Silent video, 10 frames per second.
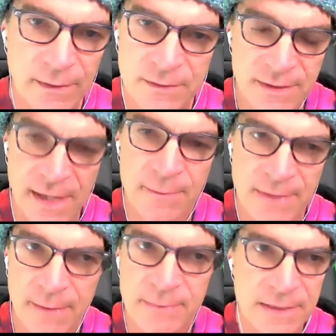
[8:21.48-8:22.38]
to them,
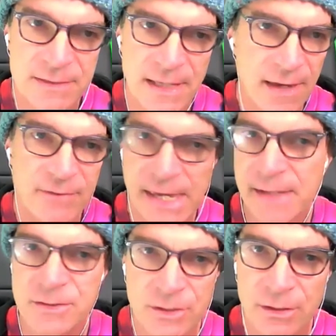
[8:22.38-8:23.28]
that means they have
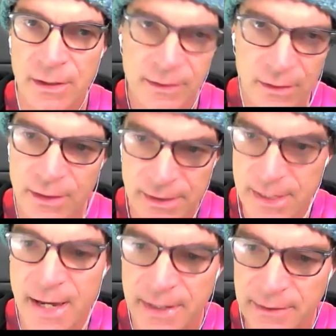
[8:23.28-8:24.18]
cancer and they're going to
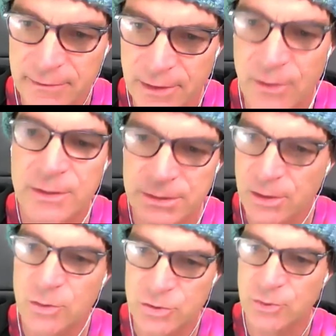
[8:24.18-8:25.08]
die. It just
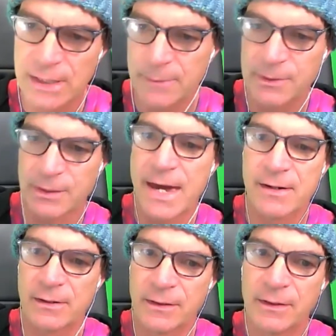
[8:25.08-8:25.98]
goes straight up the
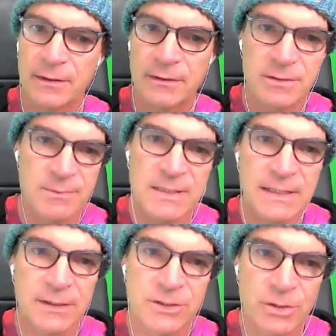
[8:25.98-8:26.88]
ladder. To
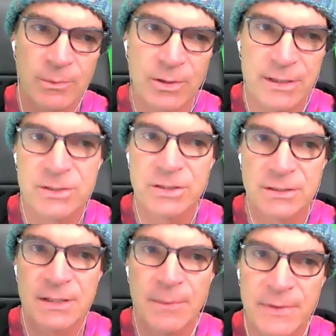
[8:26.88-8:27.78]
me, a tumor is
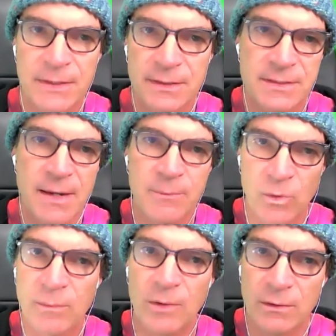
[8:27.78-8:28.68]
just something that's
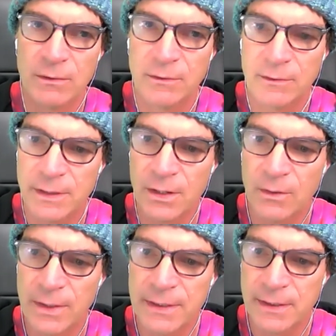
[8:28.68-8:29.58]
abnormal.
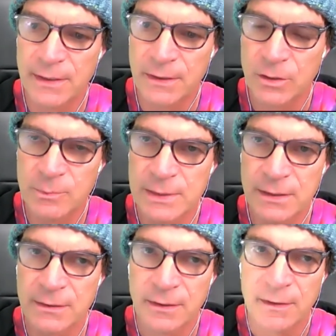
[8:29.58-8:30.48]
It could be
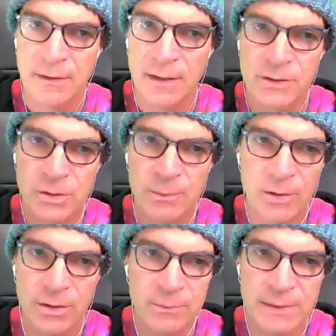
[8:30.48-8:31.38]
a tumor,
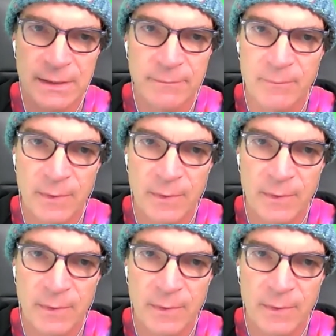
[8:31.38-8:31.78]
could be a